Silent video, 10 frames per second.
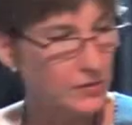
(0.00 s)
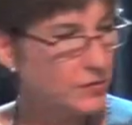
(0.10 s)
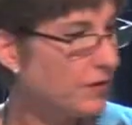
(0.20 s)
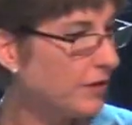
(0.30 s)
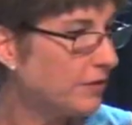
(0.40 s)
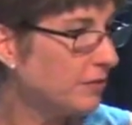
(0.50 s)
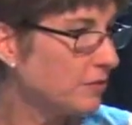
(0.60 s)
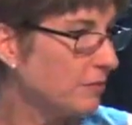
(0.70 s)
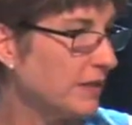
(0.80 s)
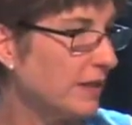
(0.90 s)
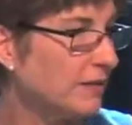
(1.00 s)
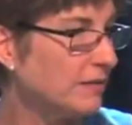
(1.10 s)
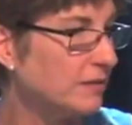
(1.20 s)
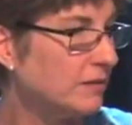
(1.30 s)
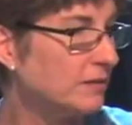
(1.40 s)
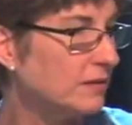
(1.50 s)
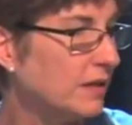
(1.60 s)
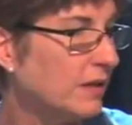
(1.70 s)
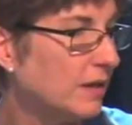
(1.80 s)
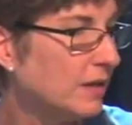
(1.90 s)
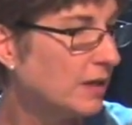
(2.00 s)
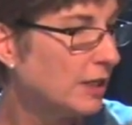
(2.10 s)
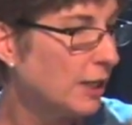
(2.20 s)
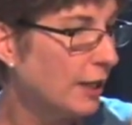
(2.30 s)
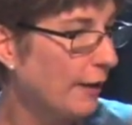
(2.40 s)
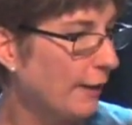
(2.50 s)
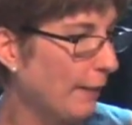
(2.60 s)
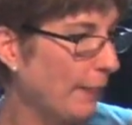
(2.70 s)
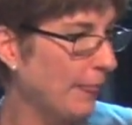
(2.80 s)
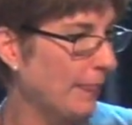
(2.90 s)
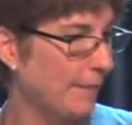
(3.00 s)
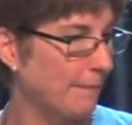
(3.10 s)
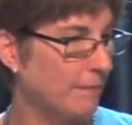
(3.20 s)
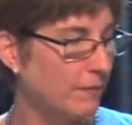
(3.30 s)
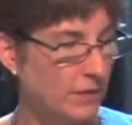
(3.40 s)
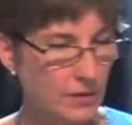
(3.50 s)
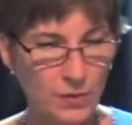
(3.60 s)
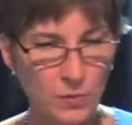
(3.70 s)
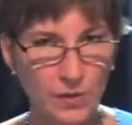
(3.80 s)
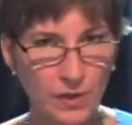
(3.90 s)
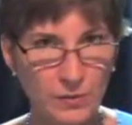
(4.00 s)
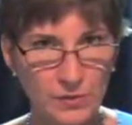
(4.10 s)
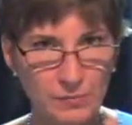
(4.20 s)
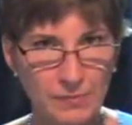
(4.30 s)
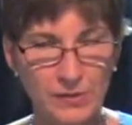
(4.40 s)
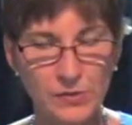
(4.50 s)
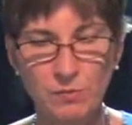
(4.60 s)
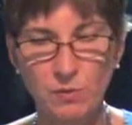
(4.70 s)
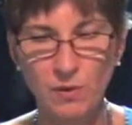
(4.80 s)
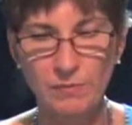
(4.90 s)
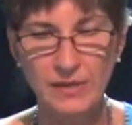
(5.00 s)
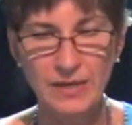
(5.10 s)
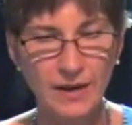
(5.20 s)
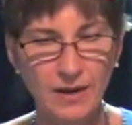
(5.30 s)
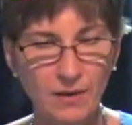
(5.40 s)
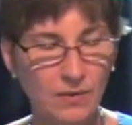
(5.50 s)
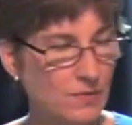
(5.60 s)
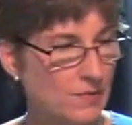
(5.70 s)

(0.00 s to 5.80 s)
spheres, my necklaces. Okay, what would best support me now?